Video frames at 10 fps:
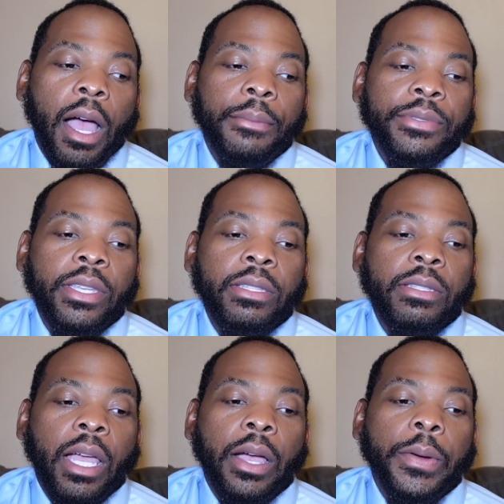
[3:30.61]
I'm
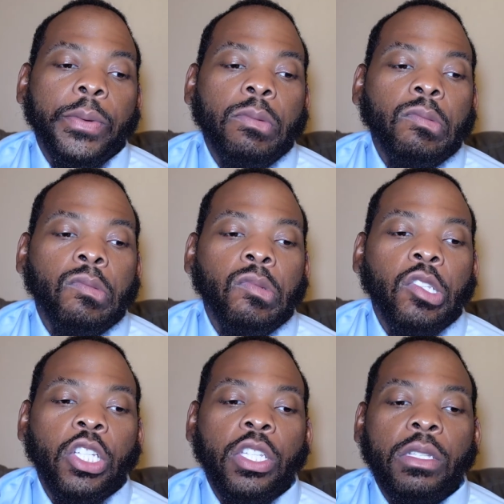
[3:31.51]
sitting down,
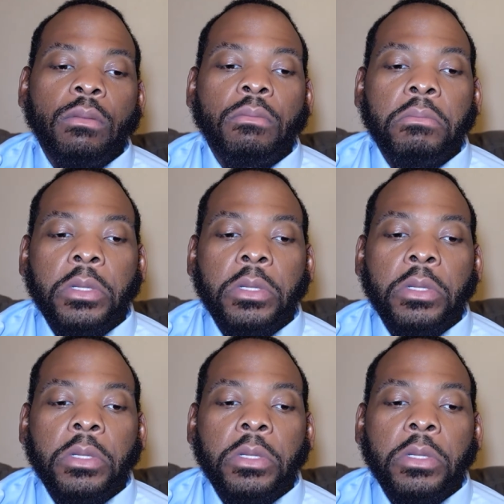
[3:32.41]
just,